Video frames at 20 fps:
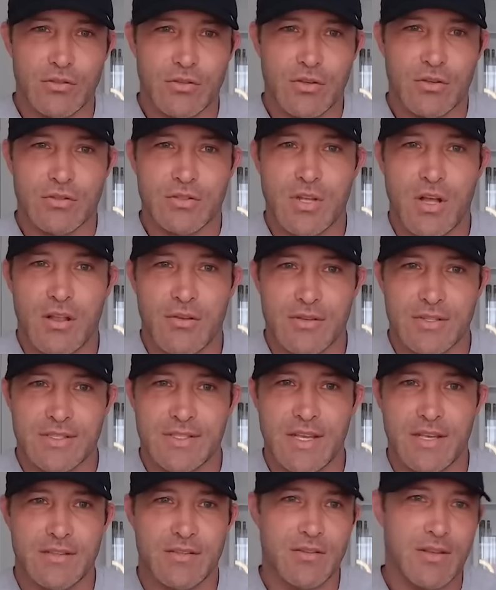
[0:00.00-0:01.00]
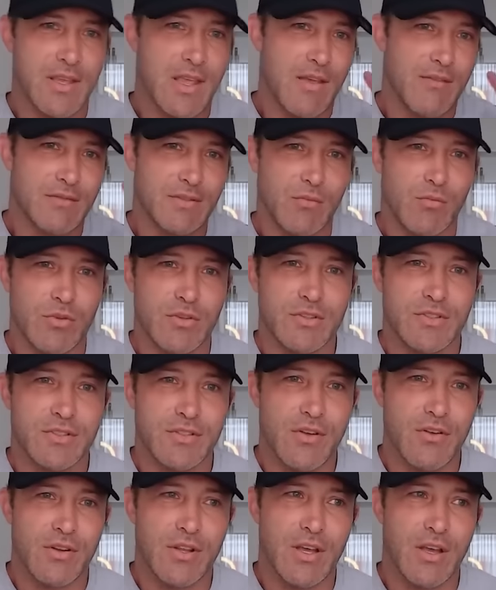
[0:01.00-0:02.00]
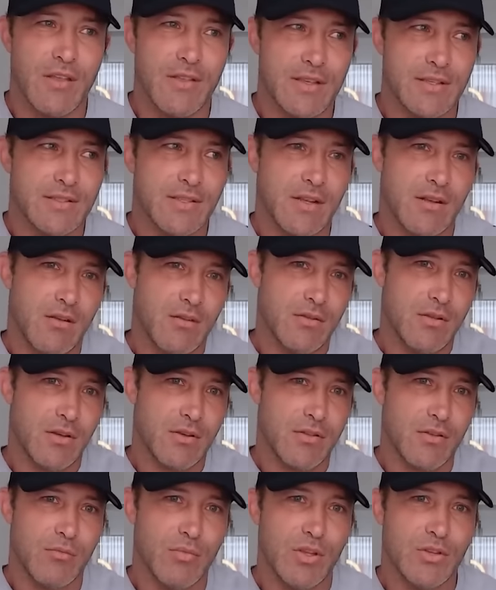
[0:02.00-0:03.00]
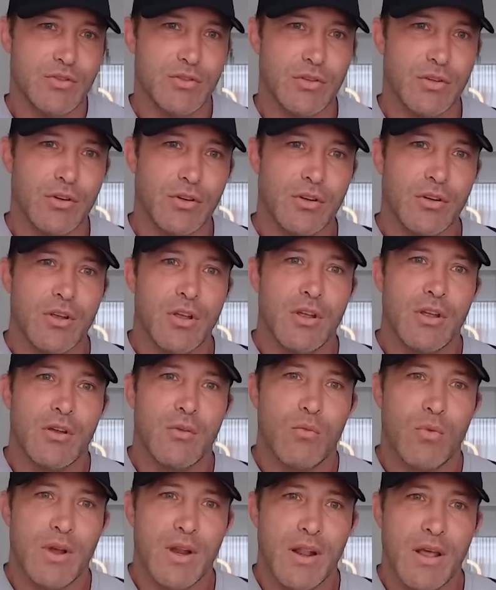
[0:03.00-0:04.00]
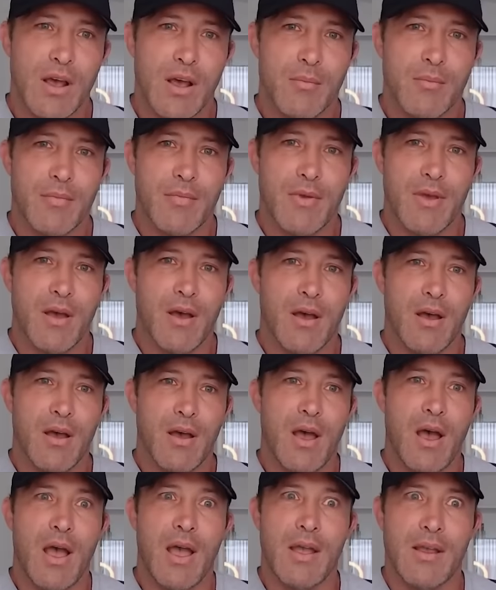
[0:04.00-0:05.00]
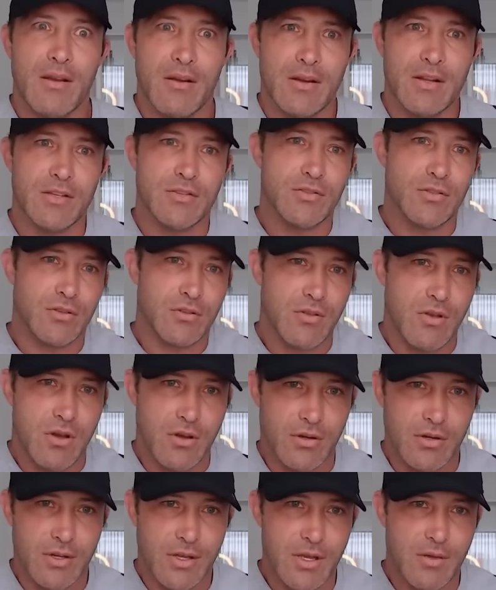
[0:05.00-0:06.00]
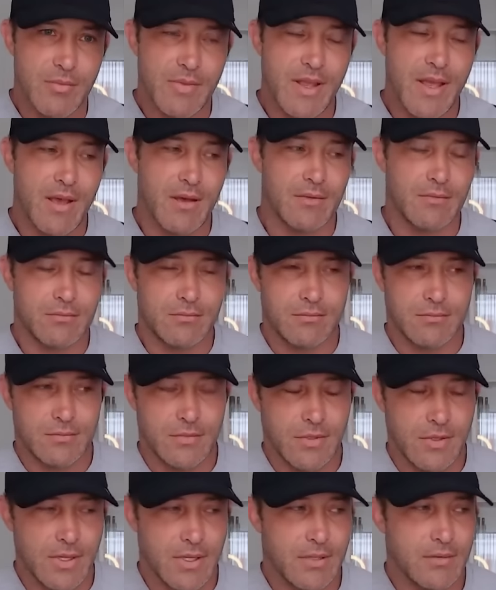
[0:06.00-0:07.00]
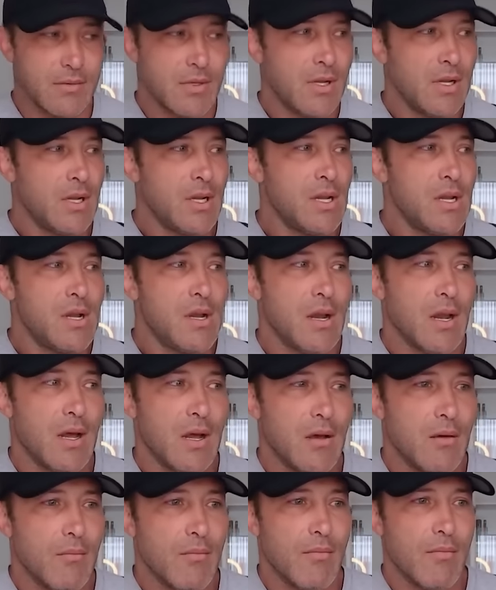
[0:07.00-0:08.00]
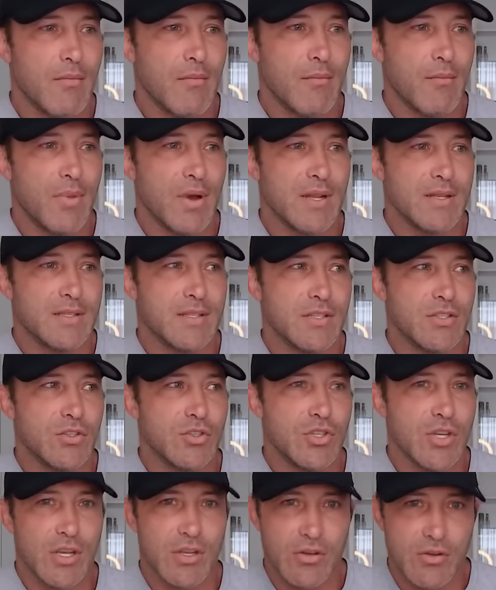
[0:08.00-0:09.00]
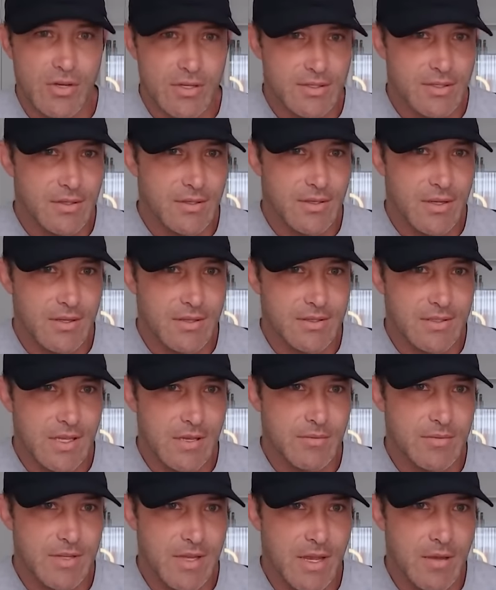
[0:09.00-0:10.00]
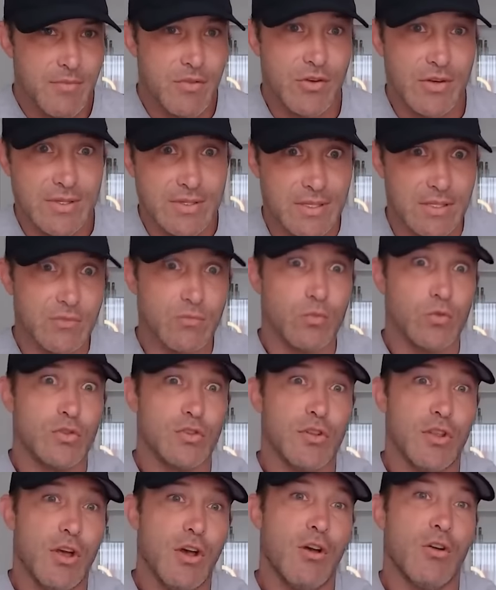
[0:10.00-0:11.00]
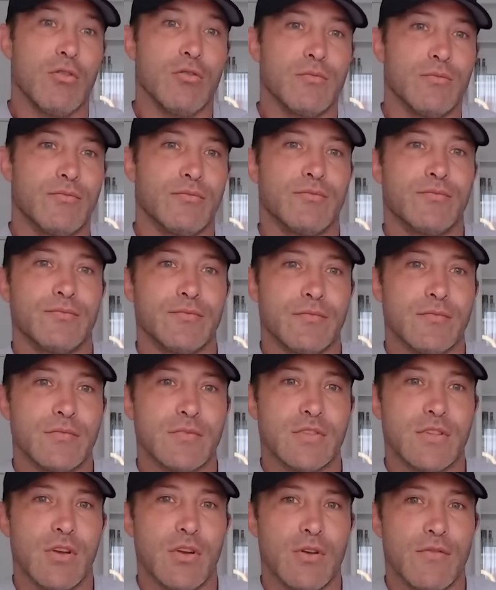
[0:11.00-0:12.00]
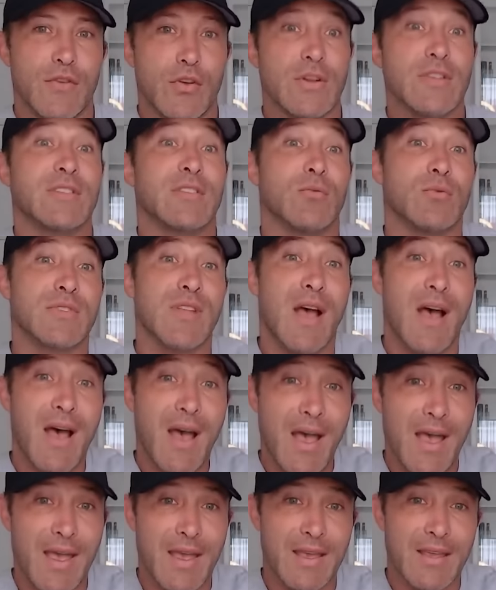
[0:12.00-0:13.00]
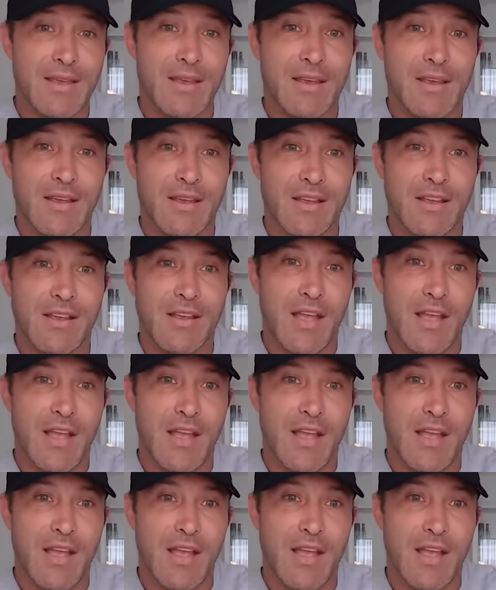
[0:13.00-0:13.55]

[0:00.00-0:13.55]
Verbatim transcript: did a glucose tolerance test. So they gave someone a soda and they said, oh, look, their blood sugar went up higher and it took longer to come down. Okay. But did you check your insulin at the same time? Their insulin was low. So if their insulin was high